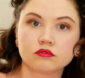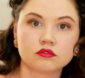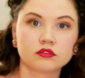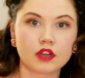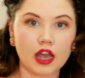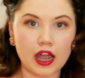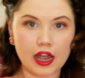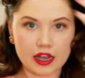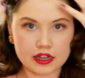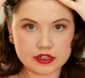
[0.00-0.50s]

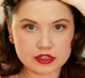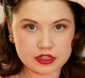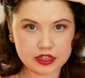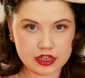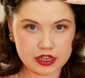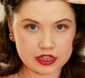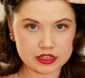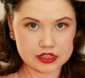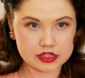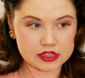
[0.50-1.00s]
and
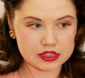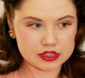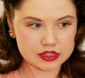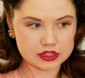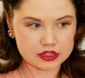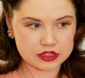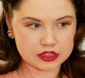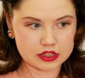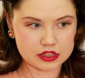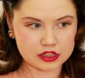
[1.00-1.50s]
it's
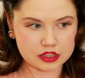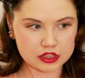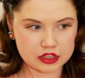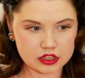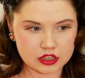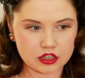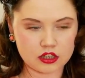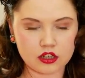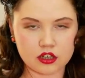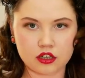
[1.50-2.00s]

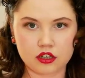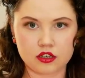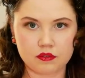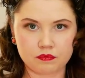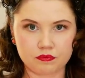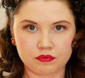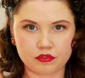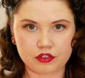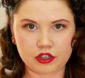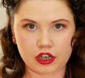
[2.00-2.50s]

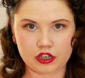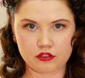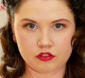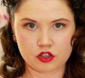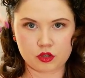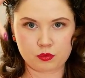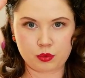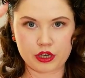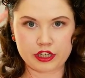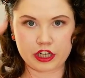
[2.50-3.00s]
kind of
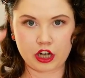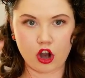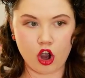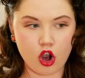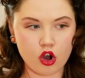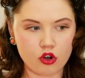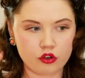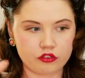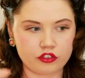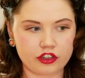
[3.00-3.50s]
spreading
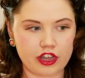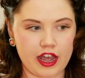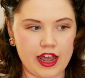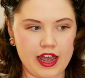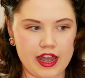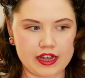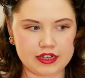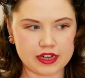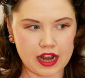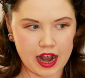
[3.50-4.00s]
over the
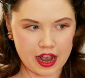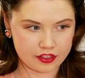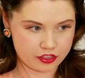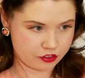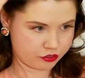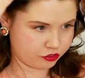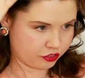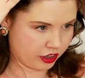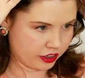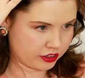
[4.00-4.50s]
head at the
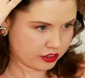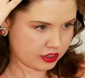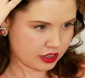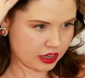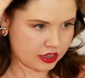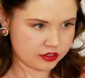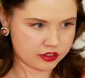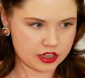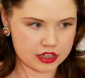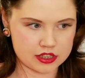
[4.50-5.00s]
front,
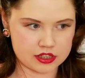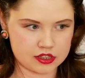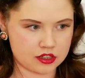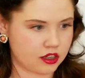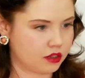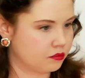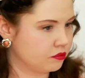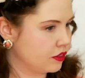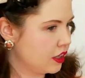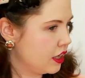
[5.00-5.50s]
and there's
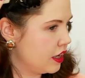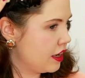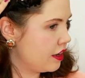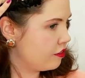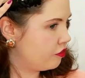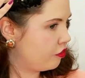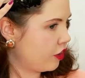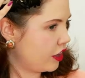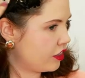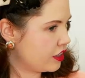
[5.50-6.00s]
some
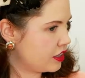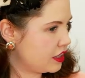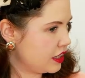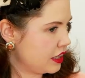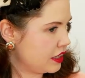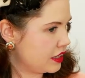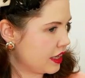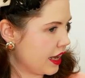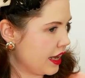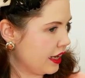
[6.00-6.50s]
feather
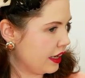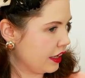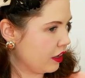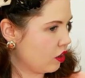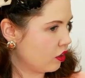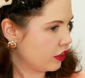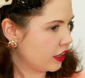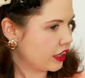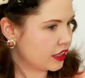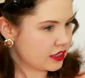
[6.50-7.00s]
detailing on
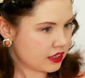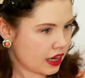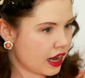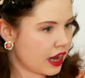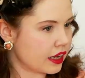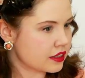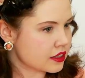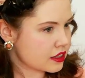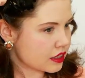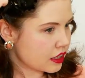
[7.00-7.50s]
it
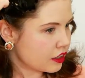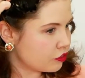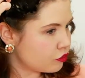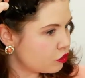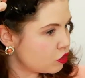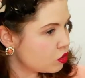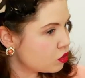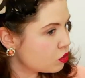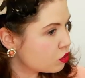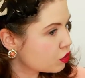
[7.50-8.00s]
and a
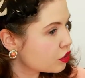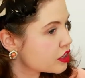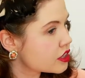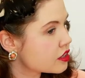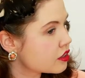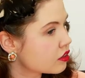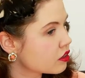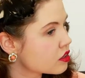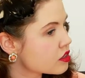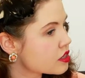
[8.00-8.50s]
few
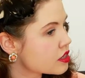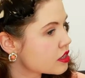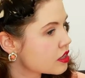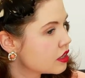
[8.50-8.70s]
crystals.